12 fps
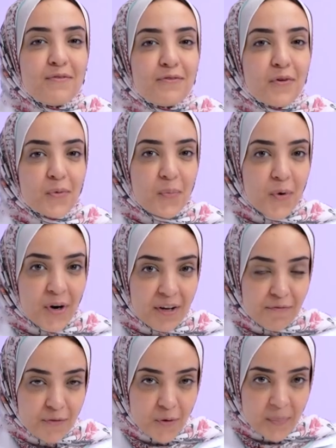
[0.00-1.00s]
For more
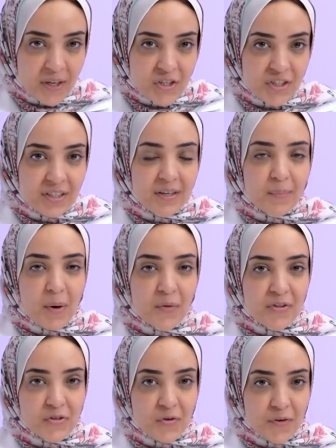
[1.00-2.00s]
information
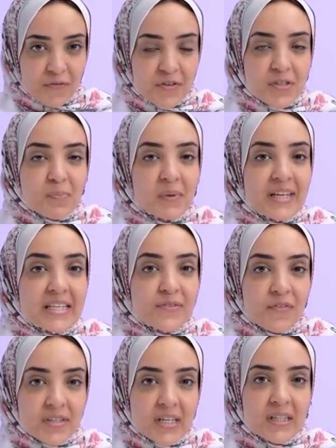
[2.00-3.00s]
about the service, please
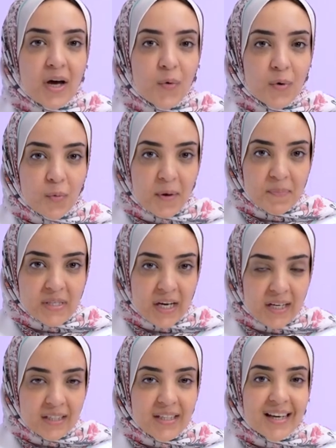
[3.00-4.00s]
visit our
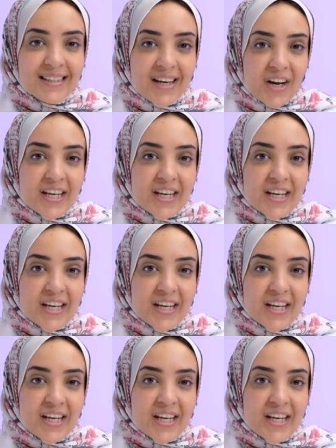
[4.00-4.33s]
website at